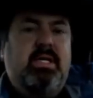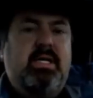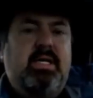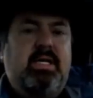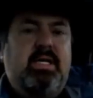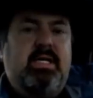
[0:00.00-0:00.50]

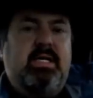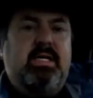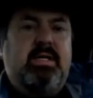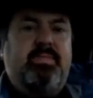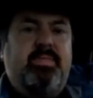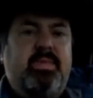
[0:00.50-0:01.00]
and uh,
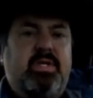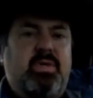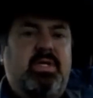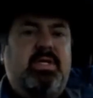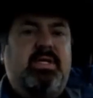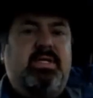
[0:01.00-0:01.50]
just
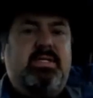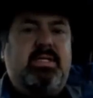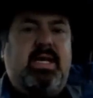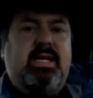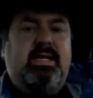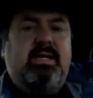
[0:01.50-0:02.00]
wanted to just
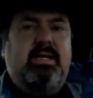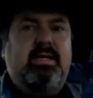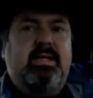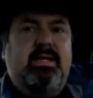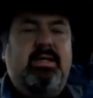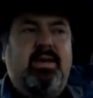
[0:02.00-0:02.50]
kind of
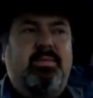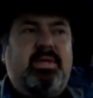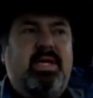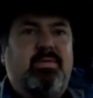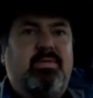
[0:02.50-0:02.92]
the update.